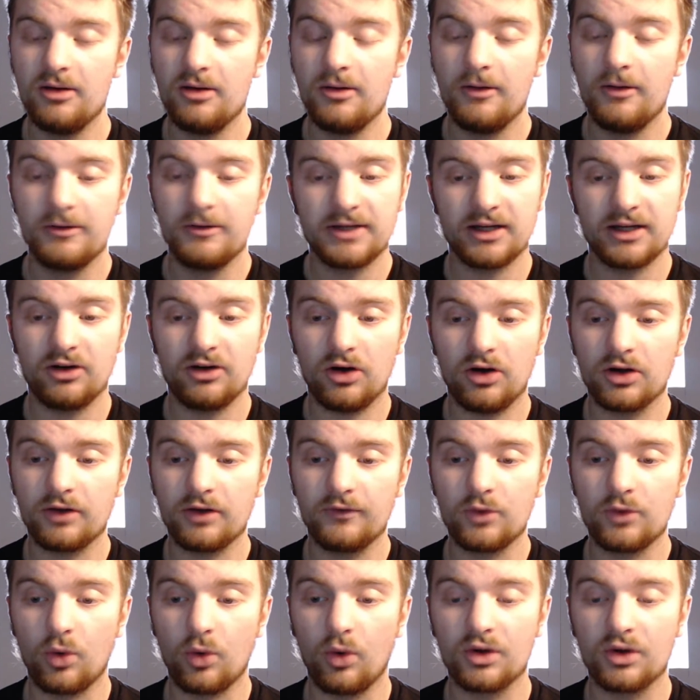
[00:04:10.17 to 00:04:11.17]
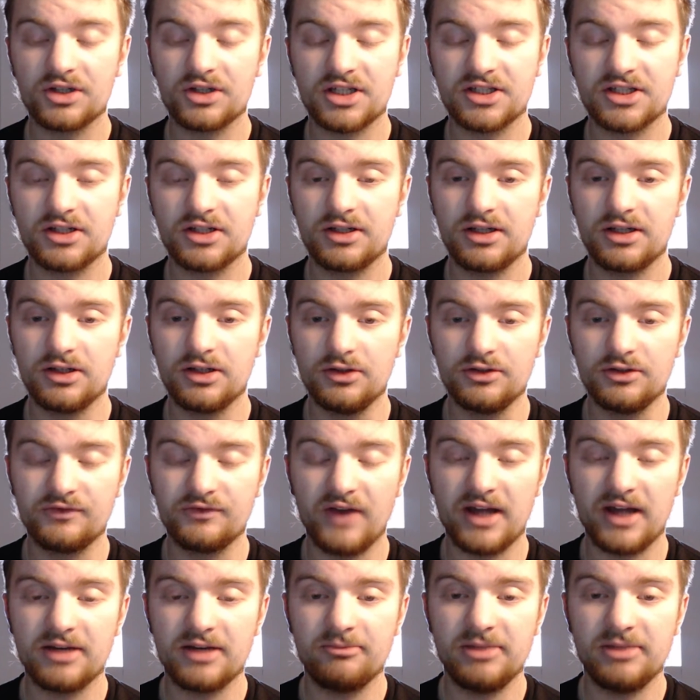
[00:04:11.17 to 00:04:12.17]
Ten Hag, of course, is going to use
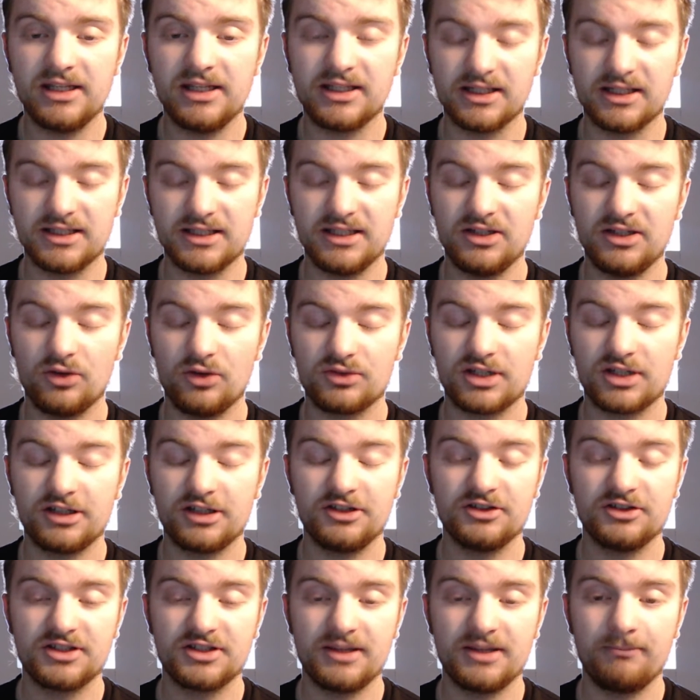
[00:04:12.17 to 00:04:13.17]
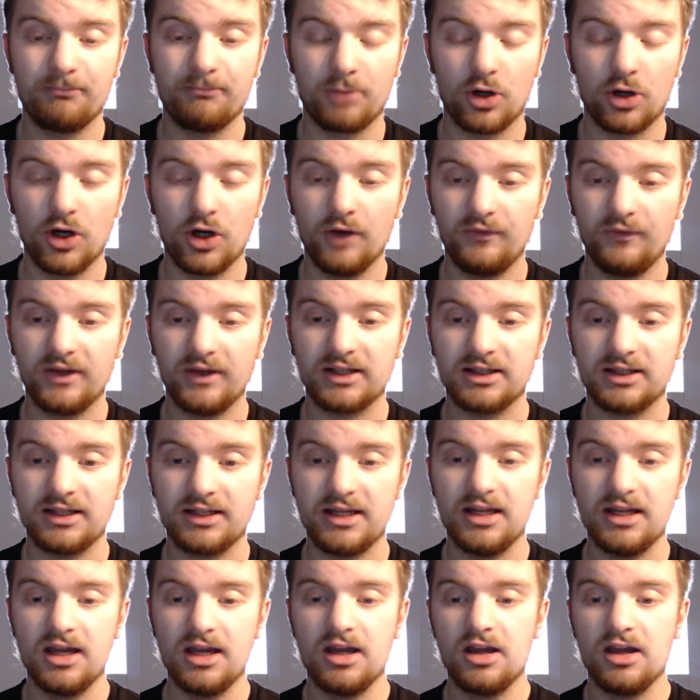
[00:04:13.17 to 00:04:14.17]
Van de Beek because he knows how to use him
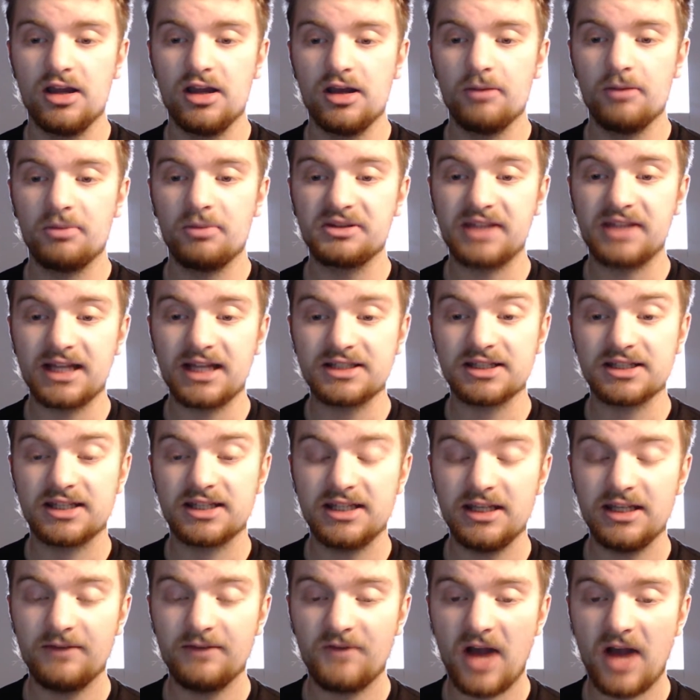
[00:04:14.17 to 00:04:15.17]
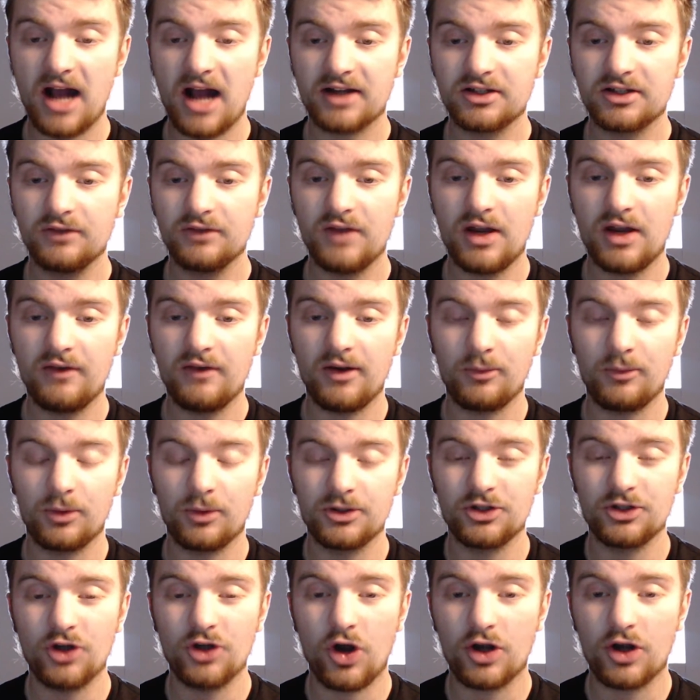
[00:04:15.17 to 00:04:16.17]
perfectly. But that's a key factor there that we're
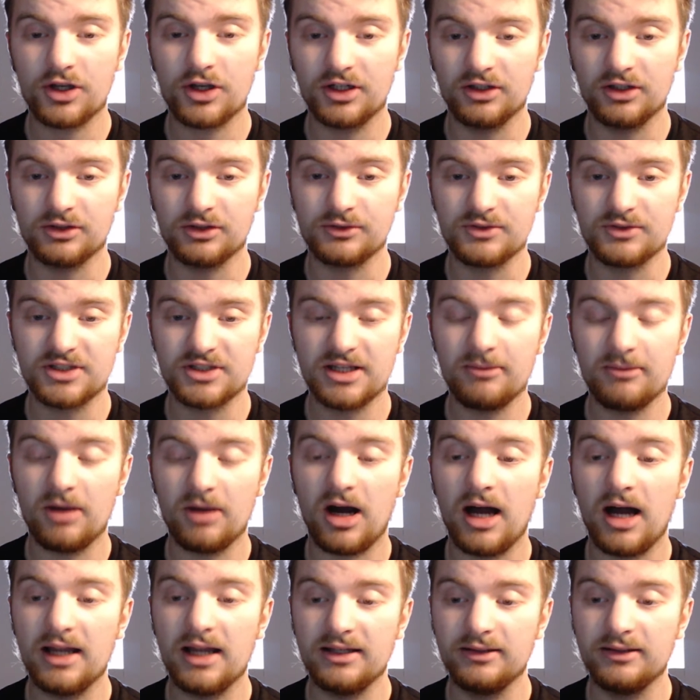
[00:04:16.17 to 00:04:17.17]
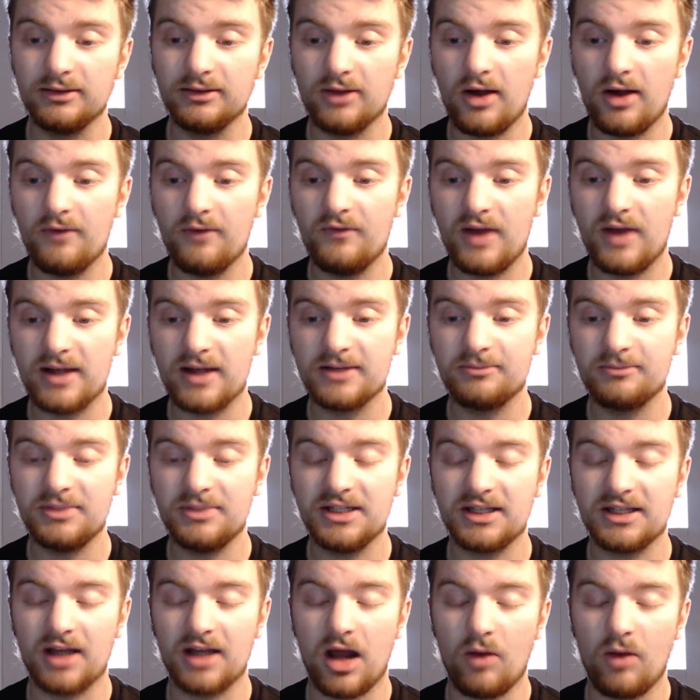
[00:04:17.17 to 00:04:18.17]
not going to lose him. I love Van de
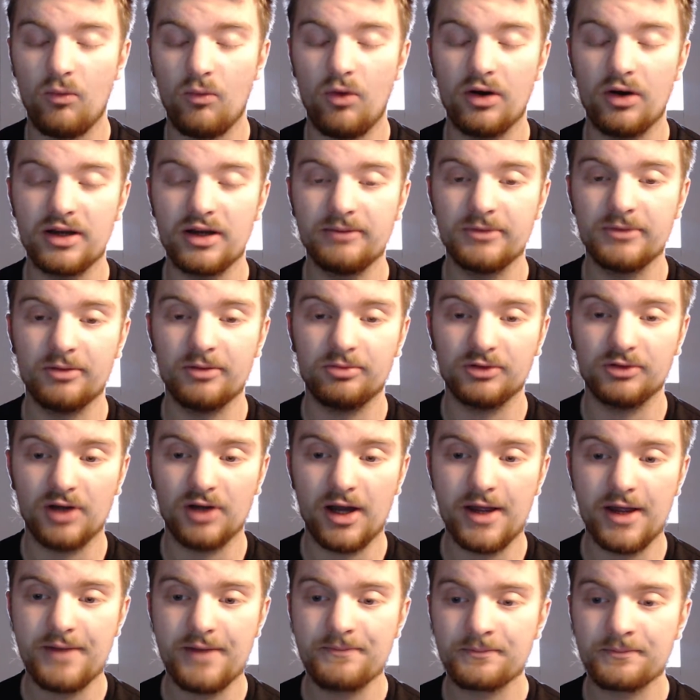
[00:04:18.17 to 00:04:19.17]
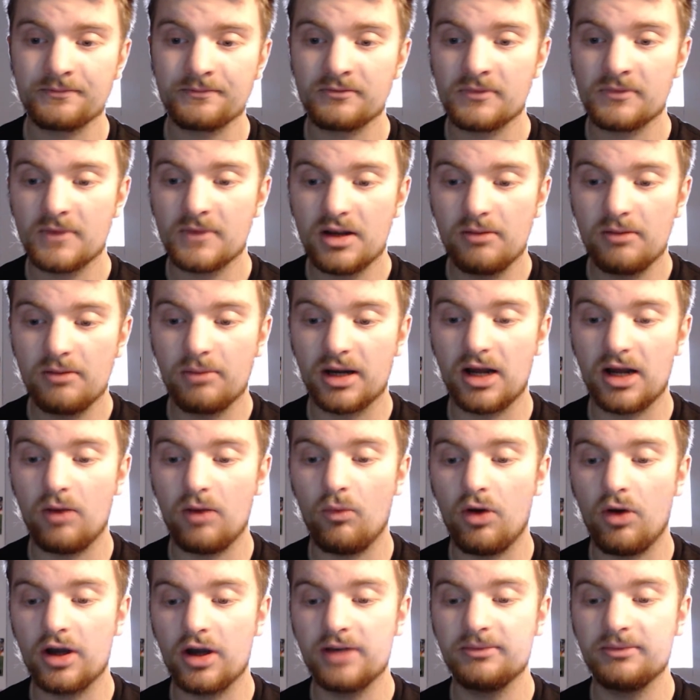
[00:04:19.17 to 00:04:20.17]
Beek and I want him to play. But I
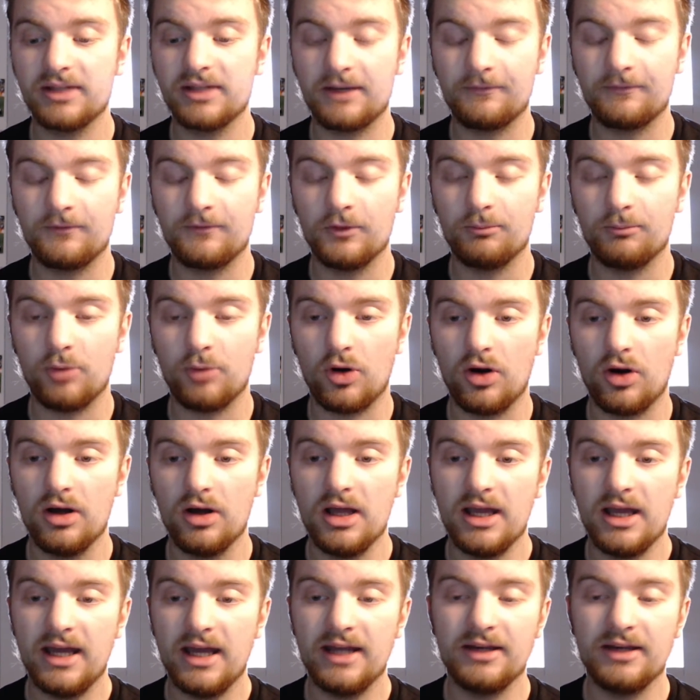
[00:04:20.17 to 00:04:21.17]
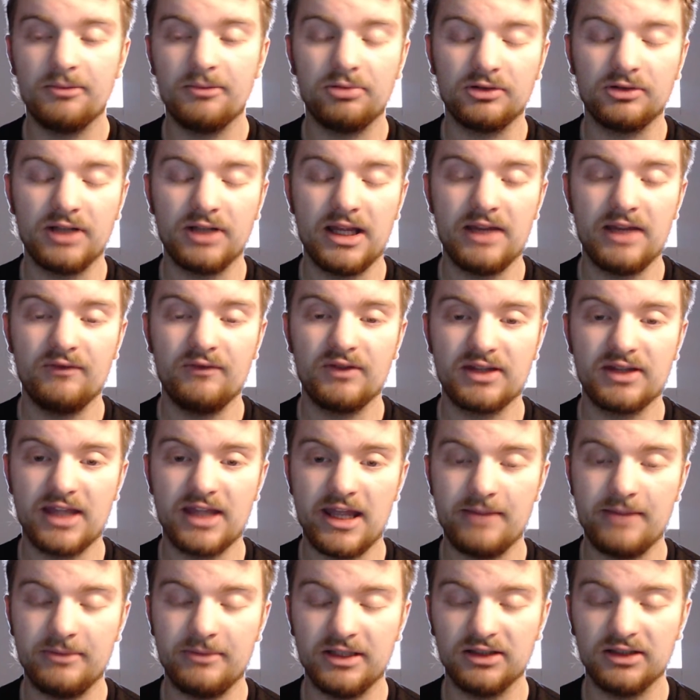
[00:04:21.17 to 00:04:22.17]
want him to get football and to play the
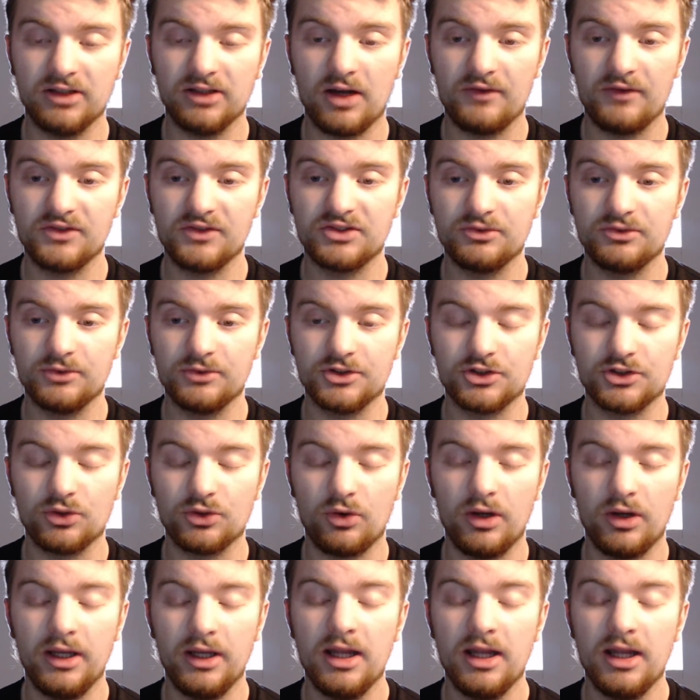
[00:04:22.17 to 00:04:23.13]
game he loves to enjoy.